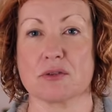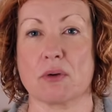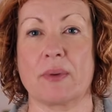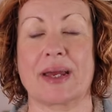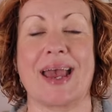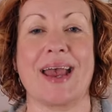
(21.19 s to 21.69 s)

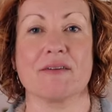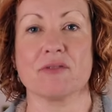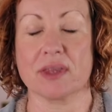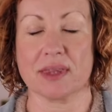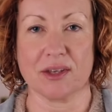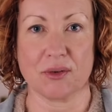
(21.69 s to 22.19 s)
throwing
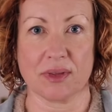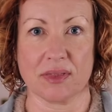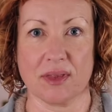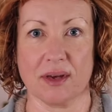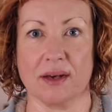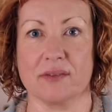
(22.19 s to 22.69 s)
everything you can
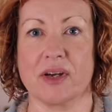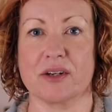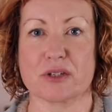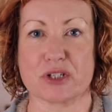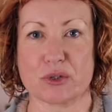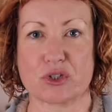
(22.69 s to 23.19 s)
think of at
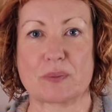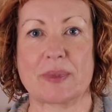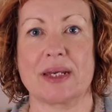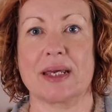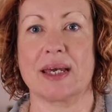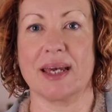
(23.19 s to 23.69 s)
your social
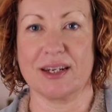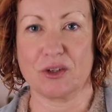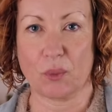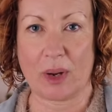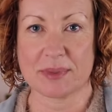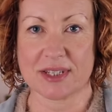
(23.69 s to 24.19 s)
media and
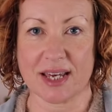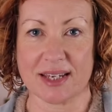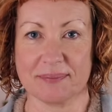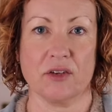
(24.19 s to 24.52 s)
your website,